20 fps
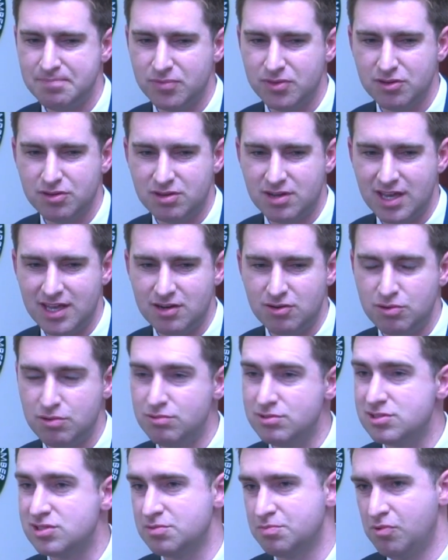Look at
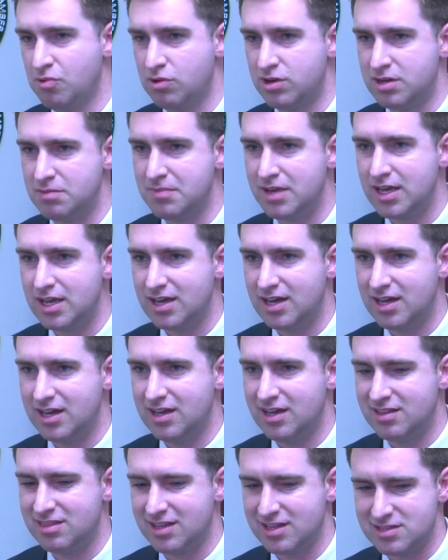who is supporting me.
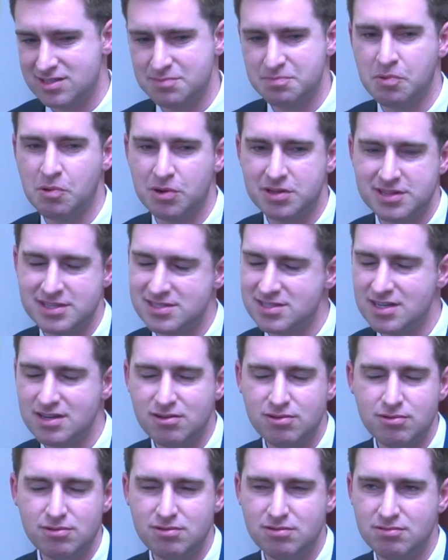I think it's important to see
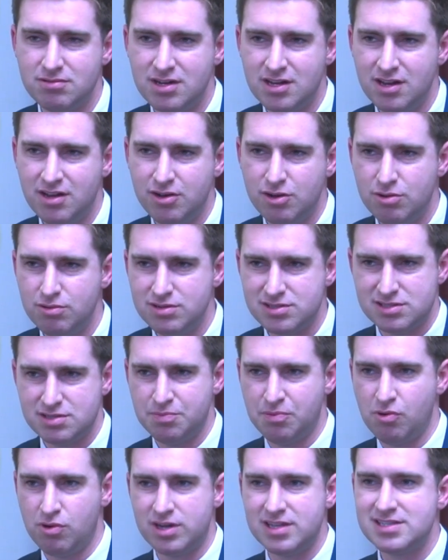who is
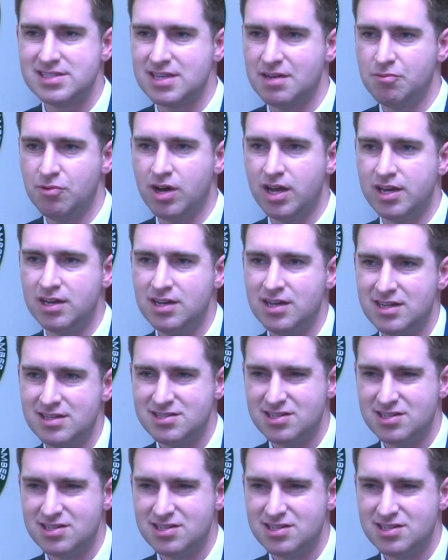supporting someone,